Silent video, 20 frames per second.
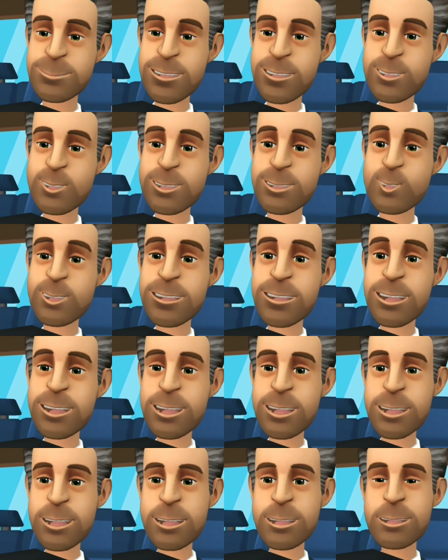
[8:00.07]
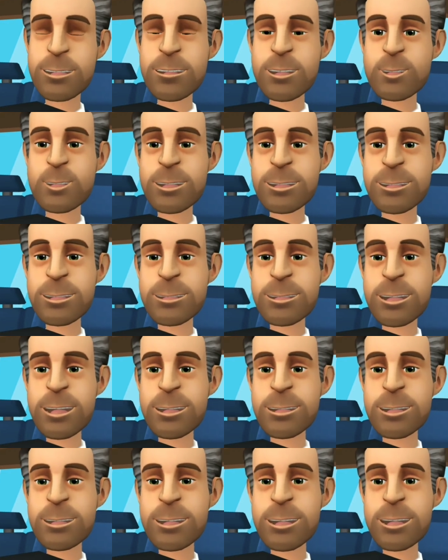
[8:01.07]
a photo of their driver's
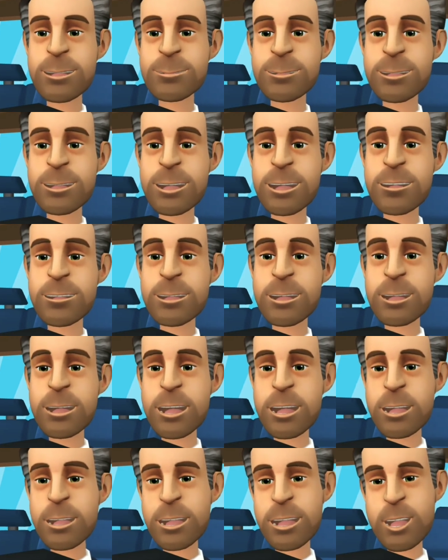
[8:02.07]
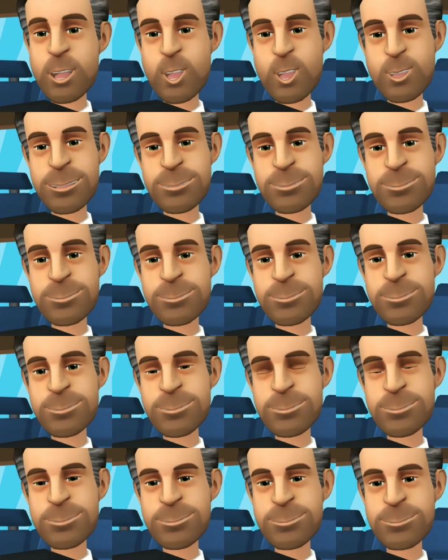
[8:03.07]
license and themselves near the car.
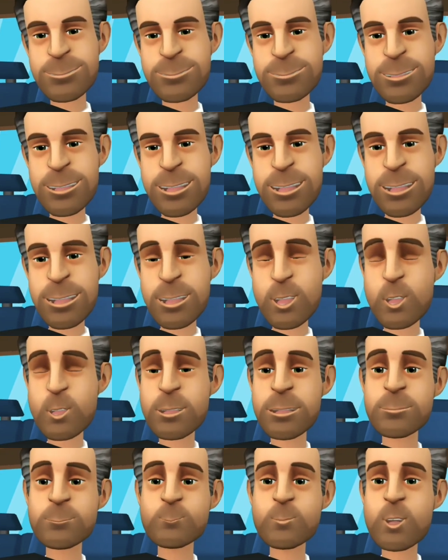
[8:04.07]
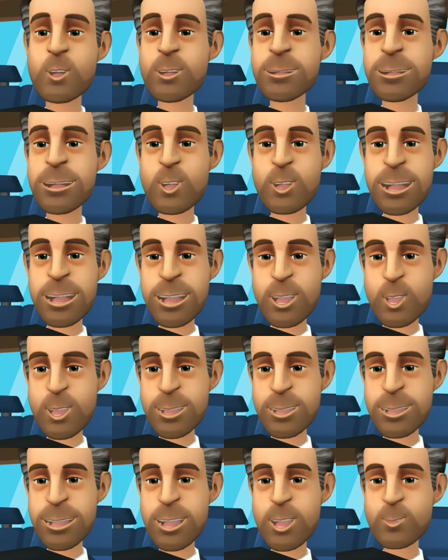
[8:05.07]
This is also possible with
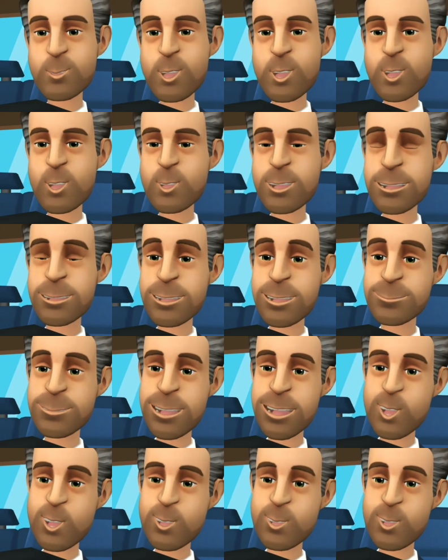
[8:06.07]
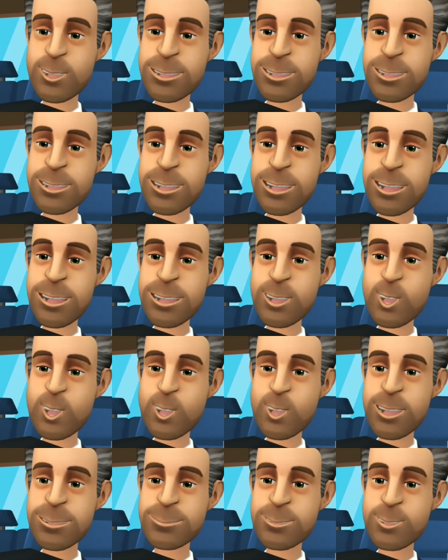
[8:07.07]
newer car models that can be
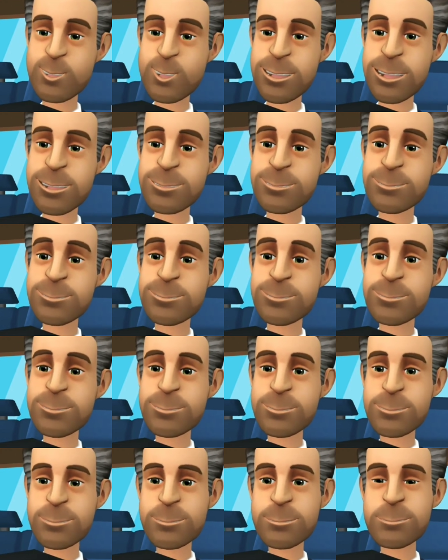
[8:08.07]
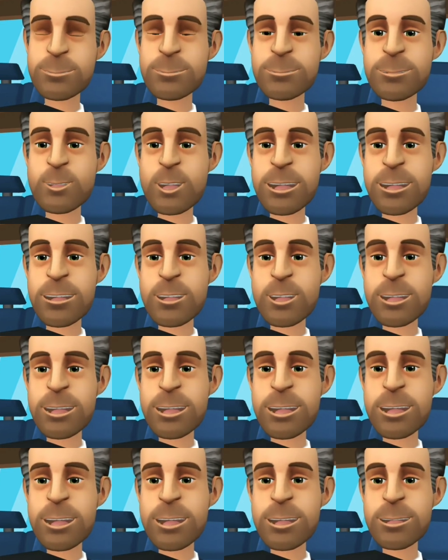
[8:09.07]
locked/unlocked remotely. Whatever the
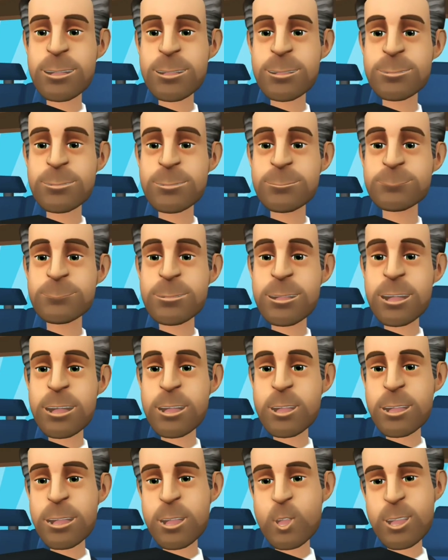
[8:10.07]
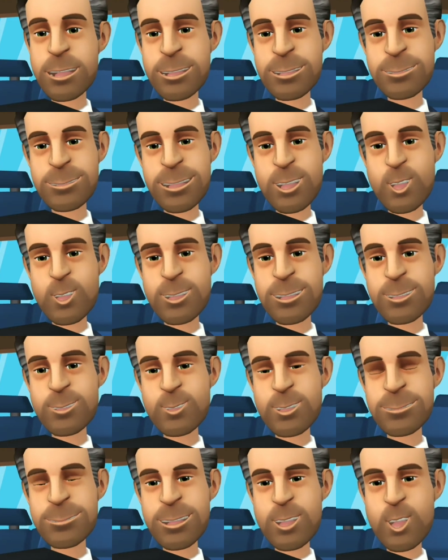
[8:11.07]
case, make sure you ask your
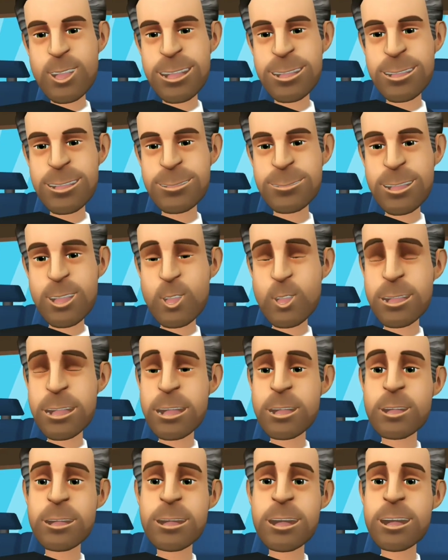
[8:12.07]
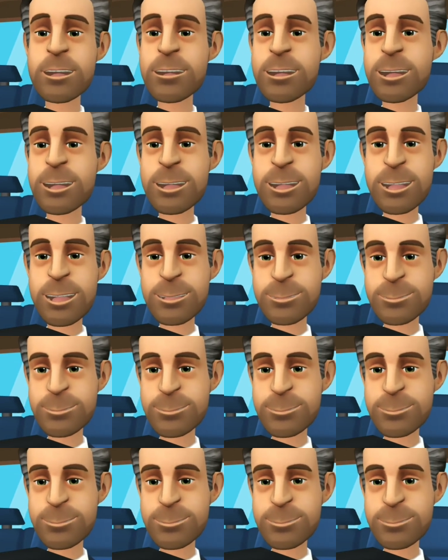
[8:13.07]
host about it and about returning the vehicle.